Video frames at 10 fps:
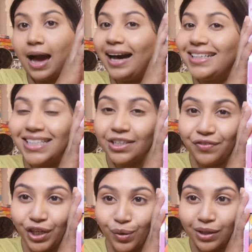I did a
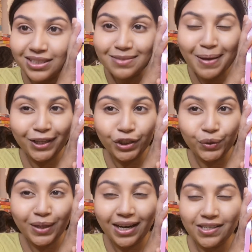video on this palette,
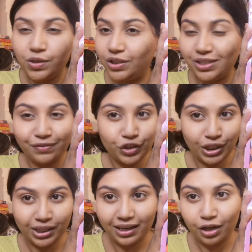you guys. You can definitely
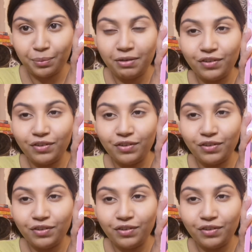check it out in my